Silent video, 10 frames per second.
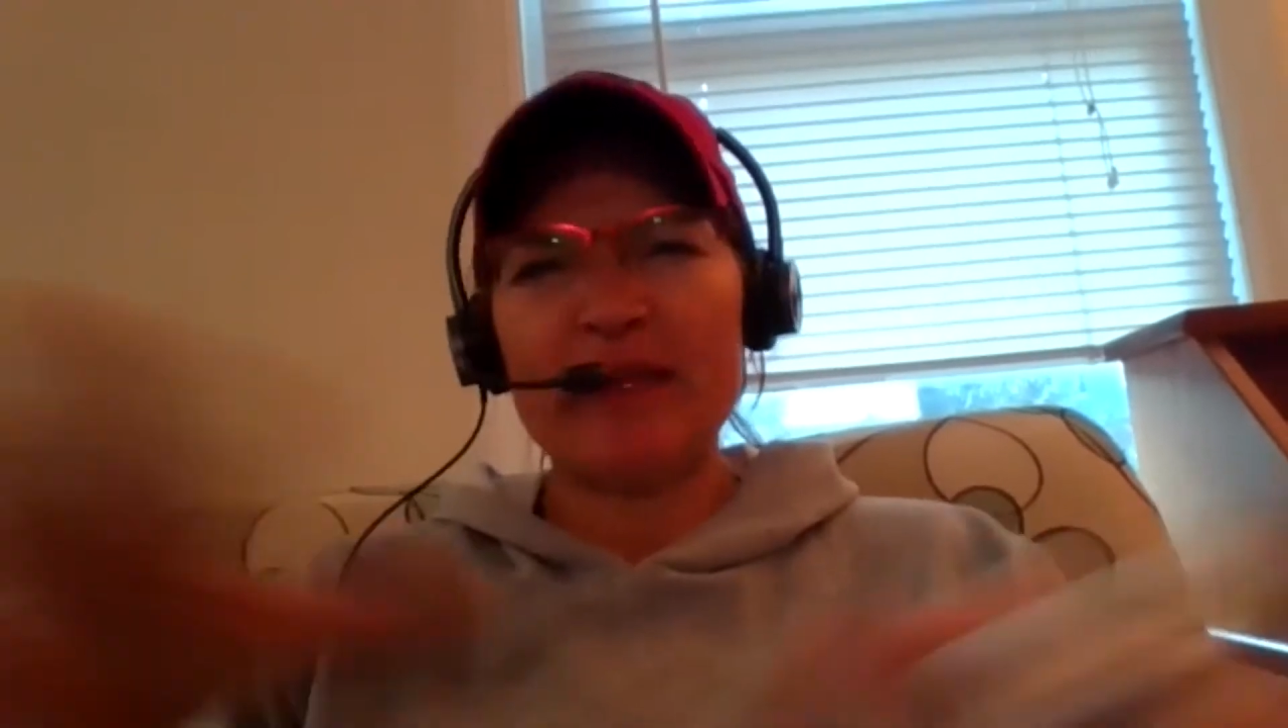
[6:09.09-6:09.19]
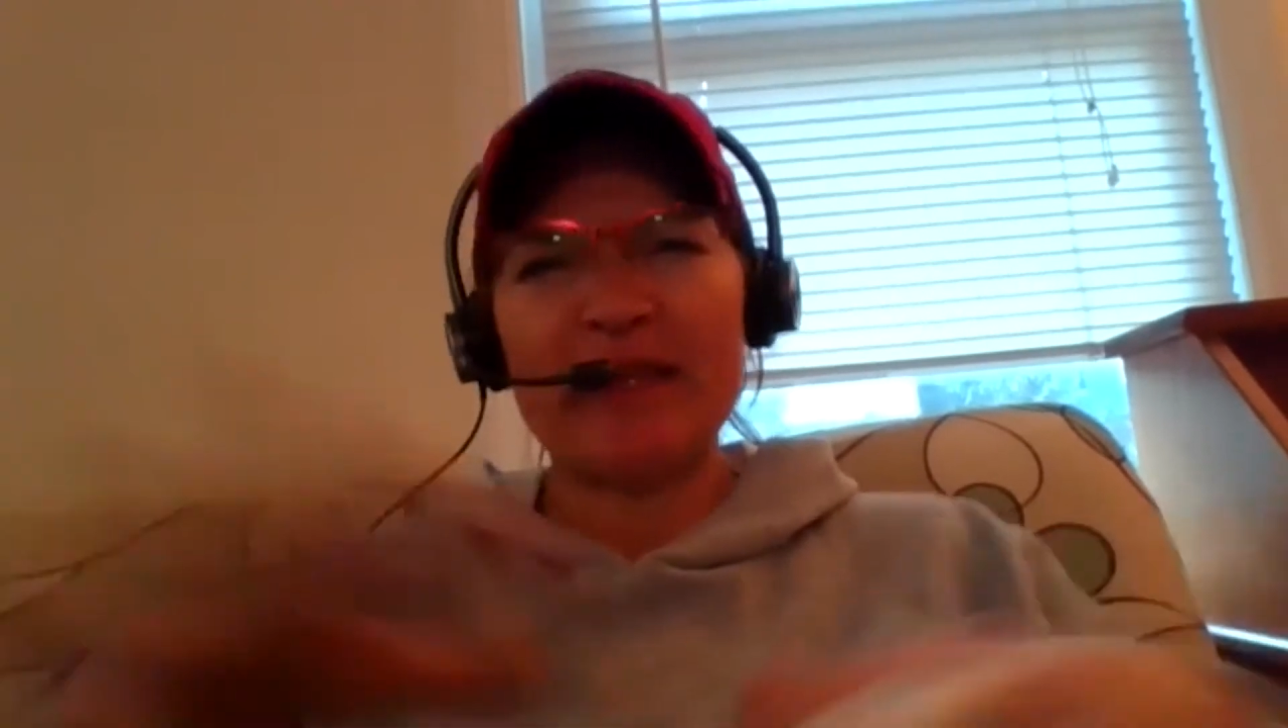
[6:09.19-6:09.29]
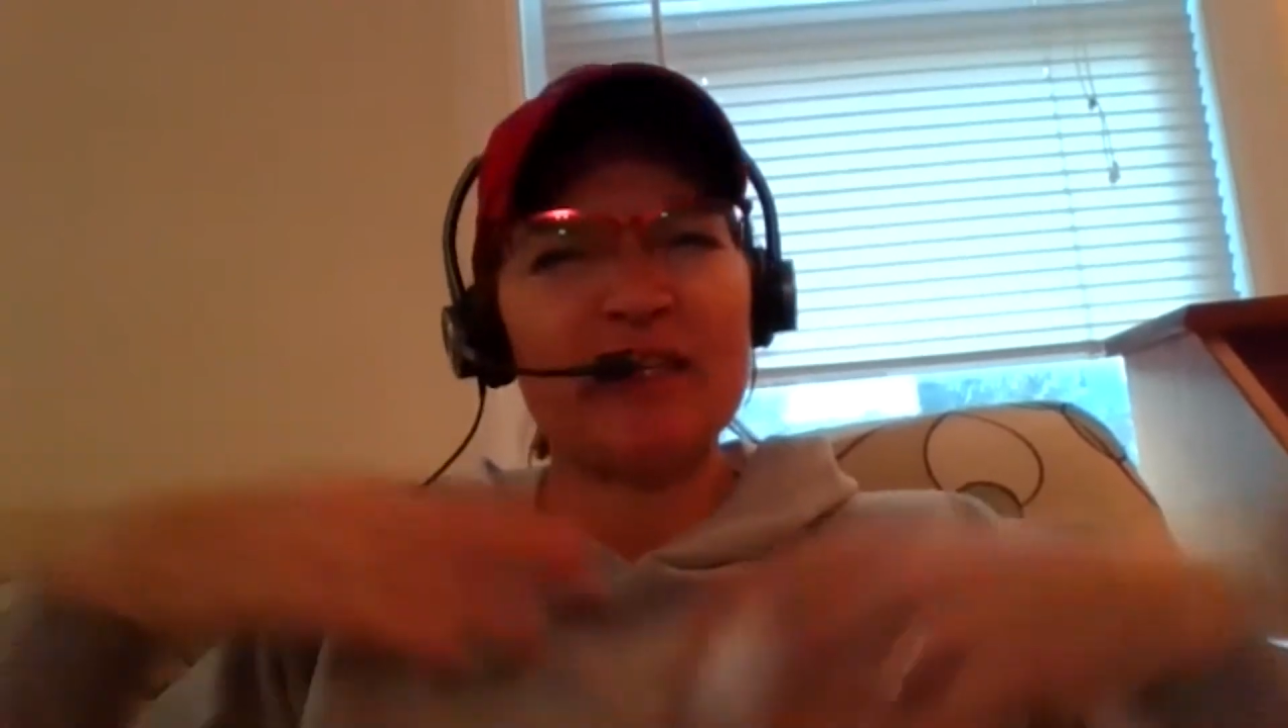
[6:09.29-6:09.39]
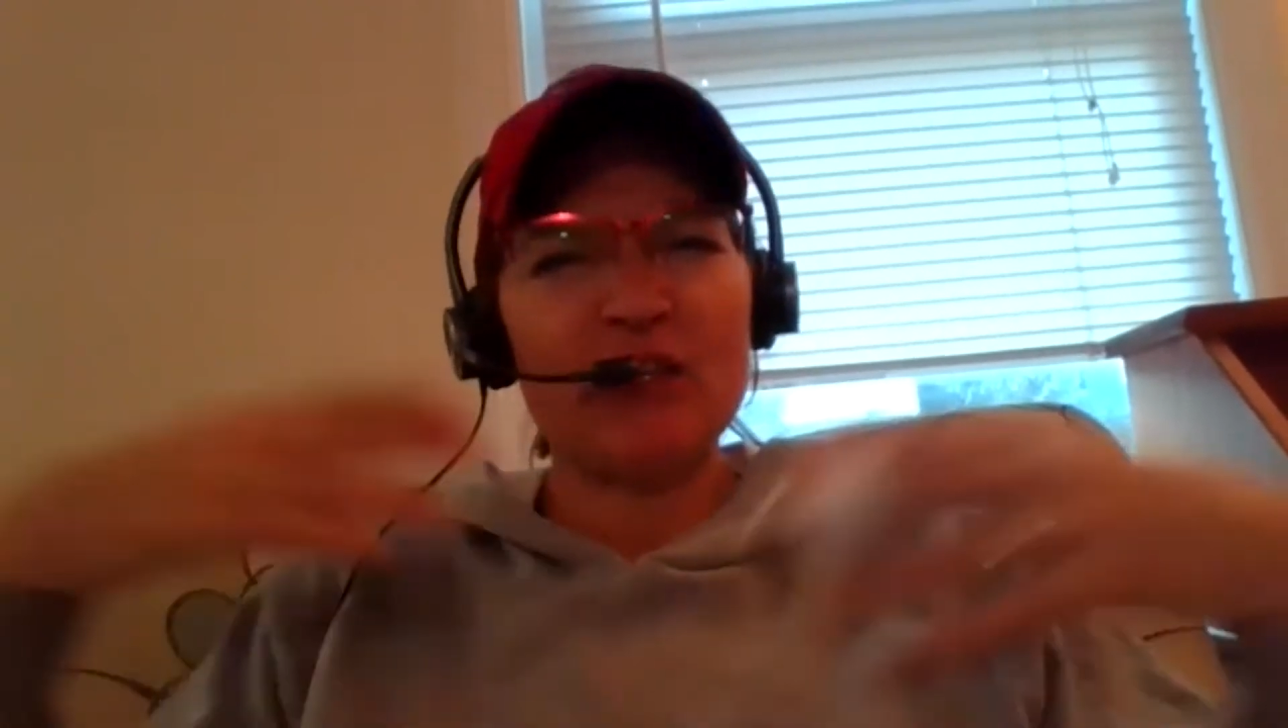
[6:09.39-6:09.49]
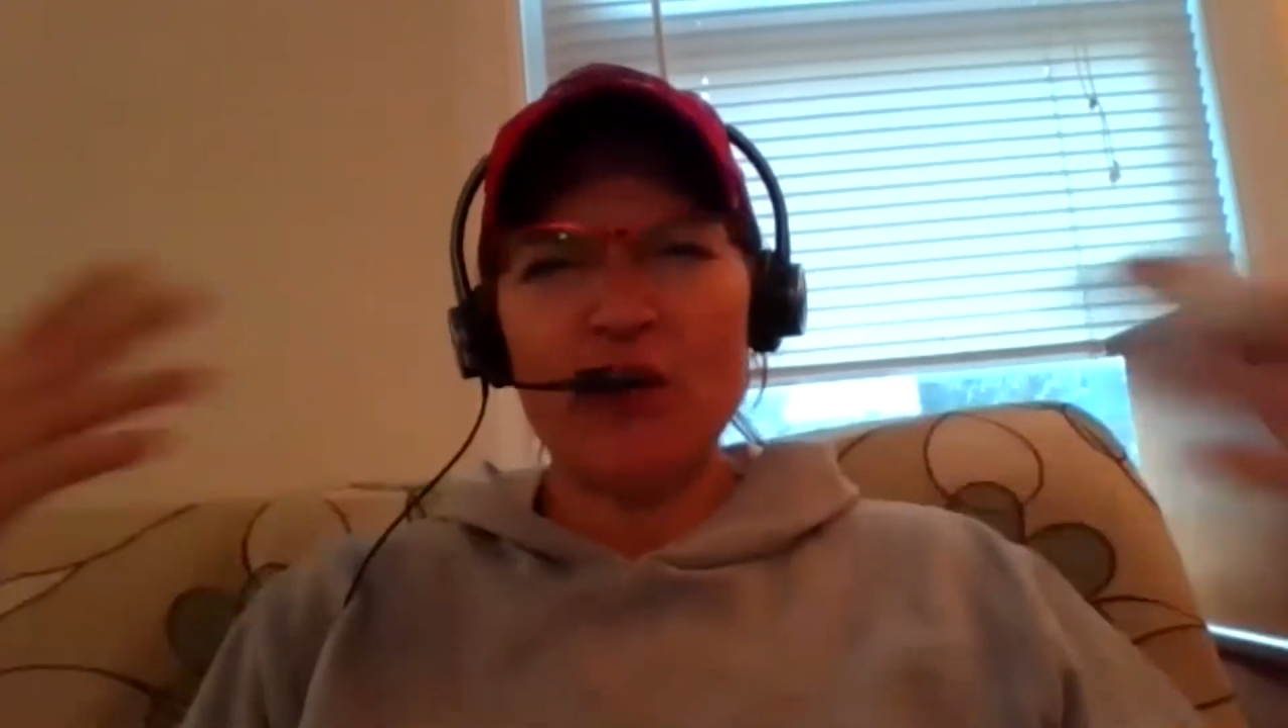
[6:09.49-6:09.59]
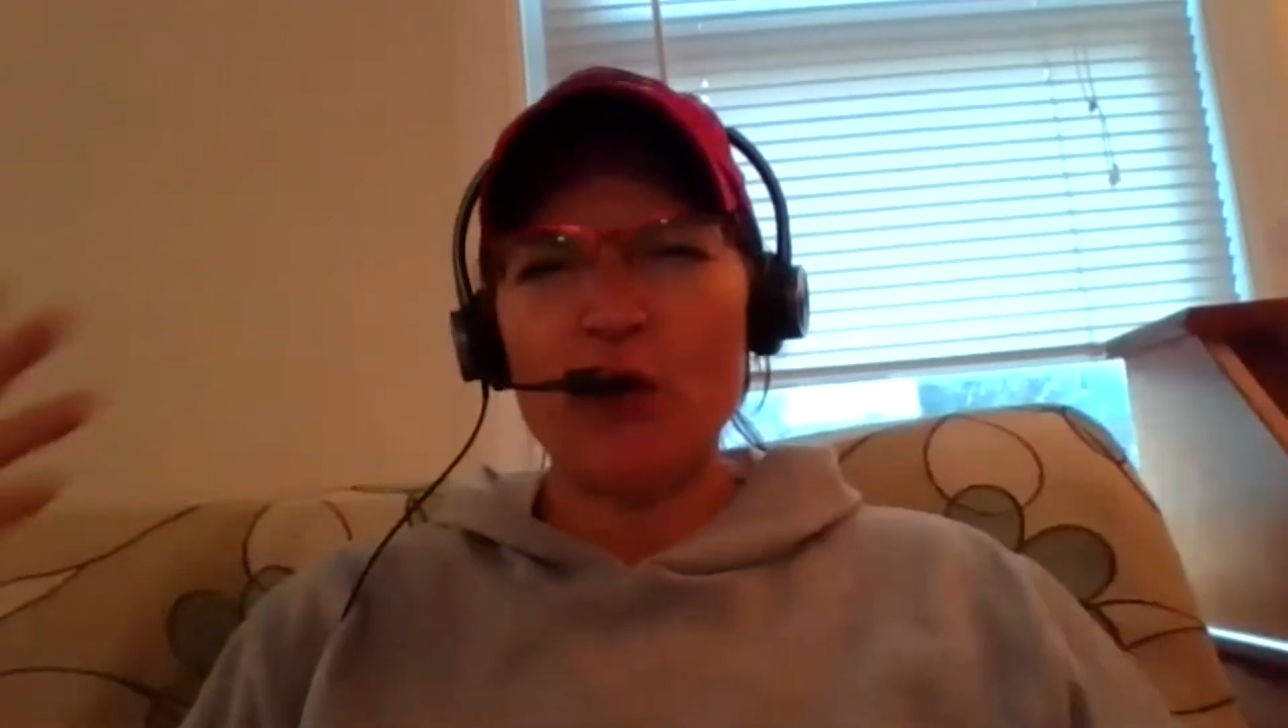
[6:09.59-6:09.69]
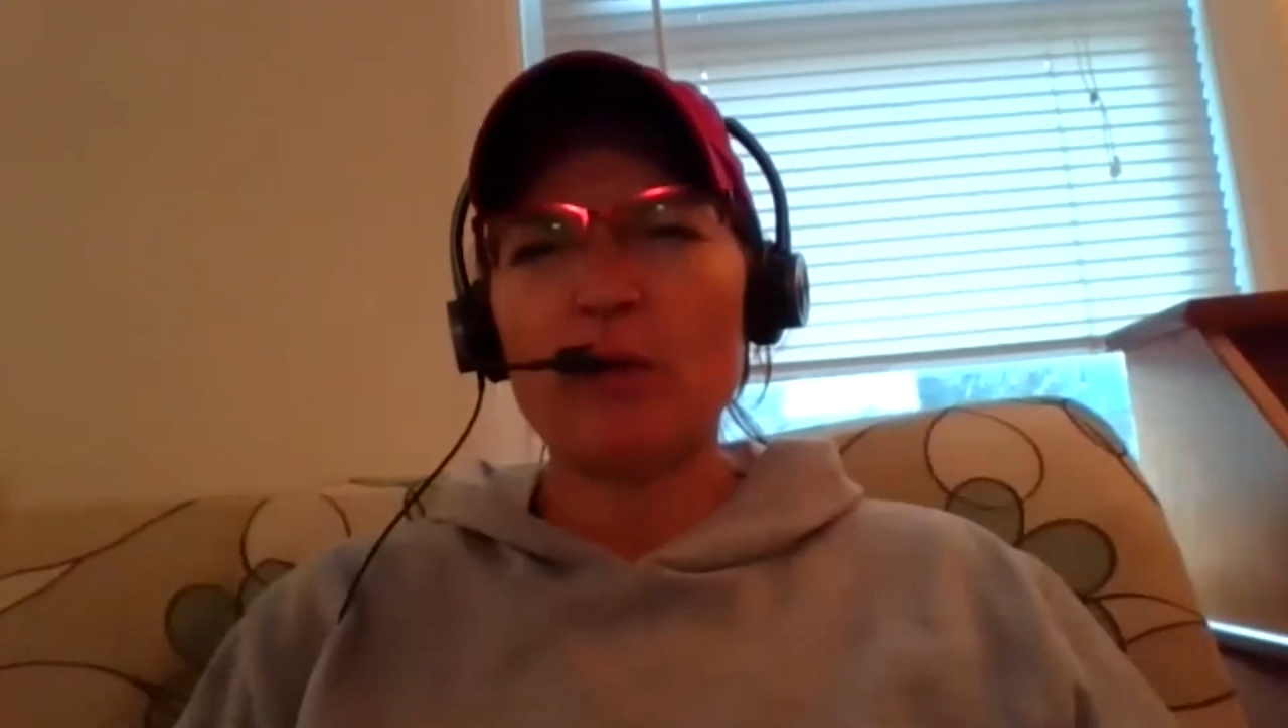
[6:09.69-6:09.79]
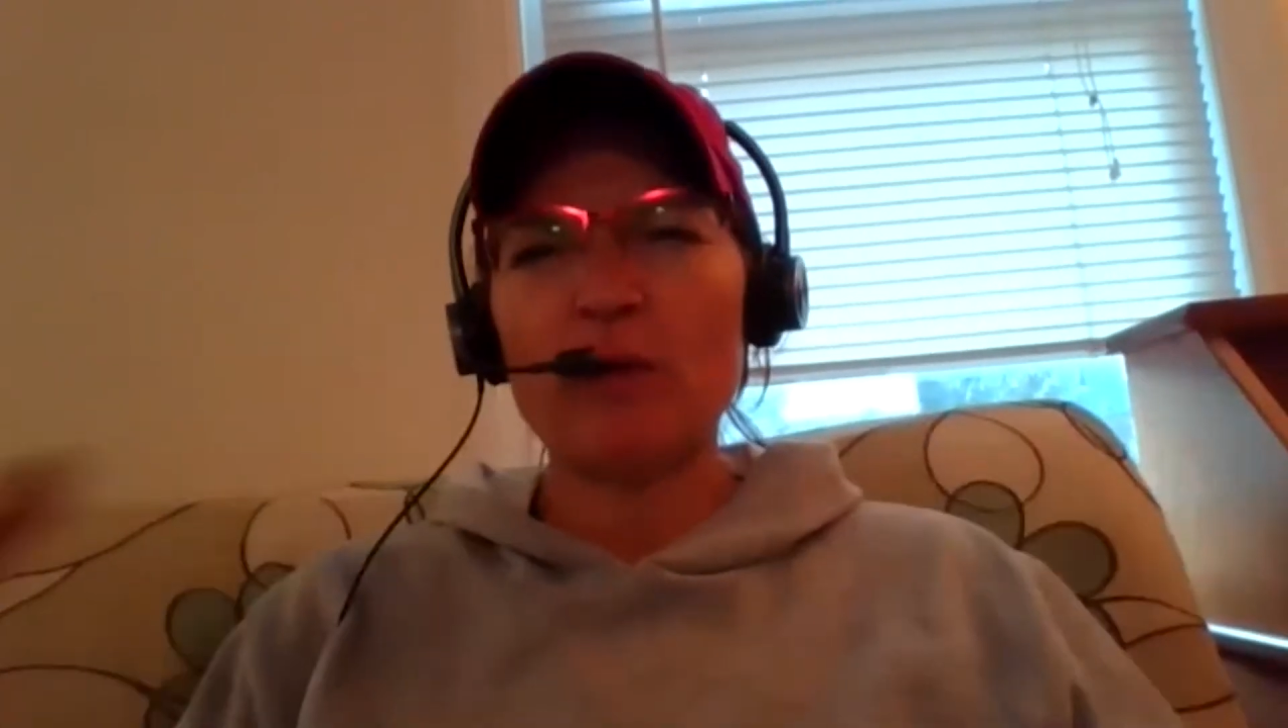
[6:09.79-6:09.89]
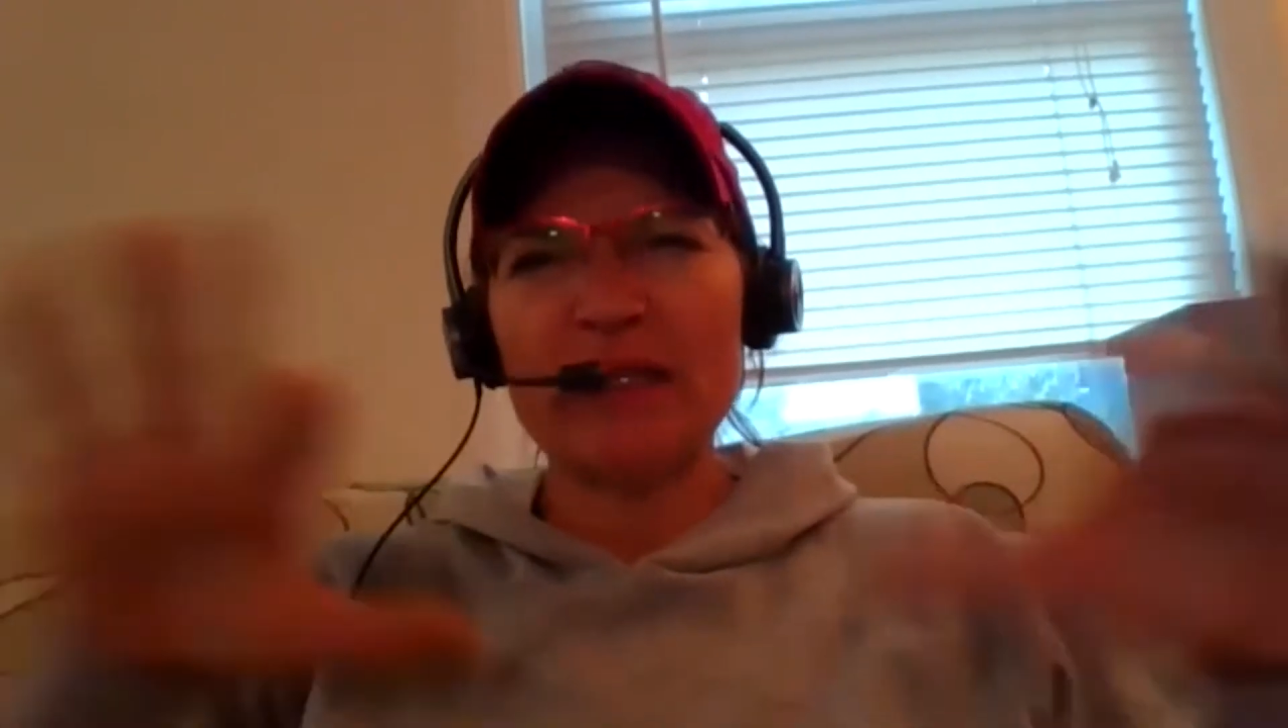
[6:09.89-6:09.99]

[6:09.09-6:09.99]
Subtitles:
that, you know,